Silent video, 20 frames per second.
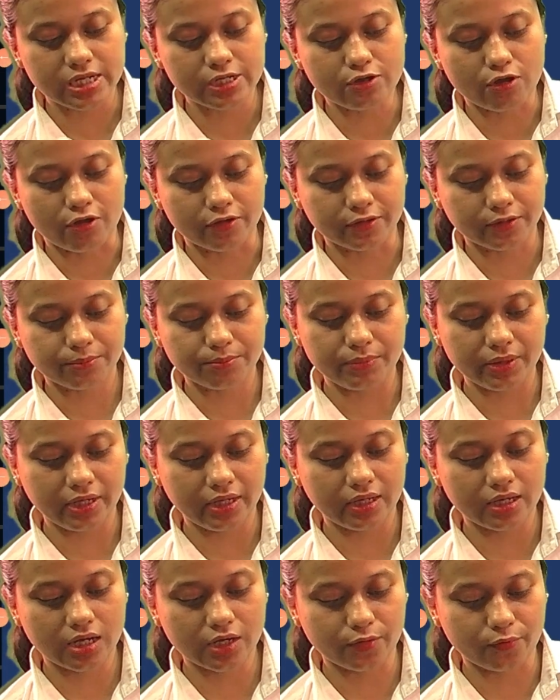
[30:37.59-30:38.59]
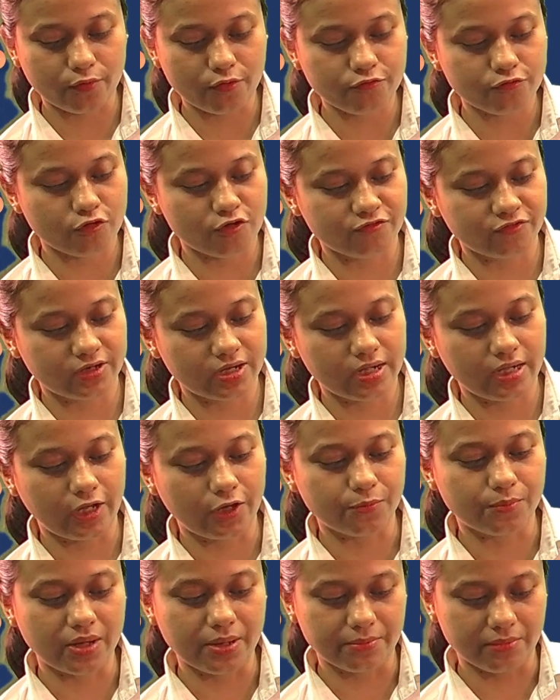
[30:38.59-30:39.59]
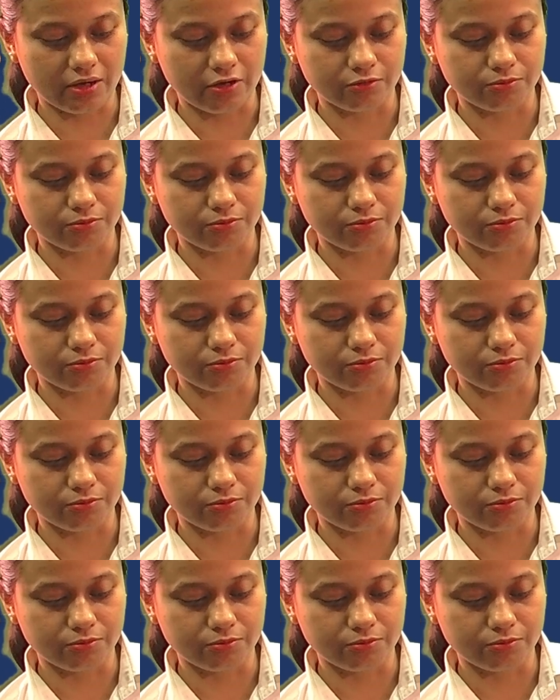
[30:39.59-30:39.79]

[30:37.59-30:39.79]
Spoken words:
on a birina grove over a nearby mound,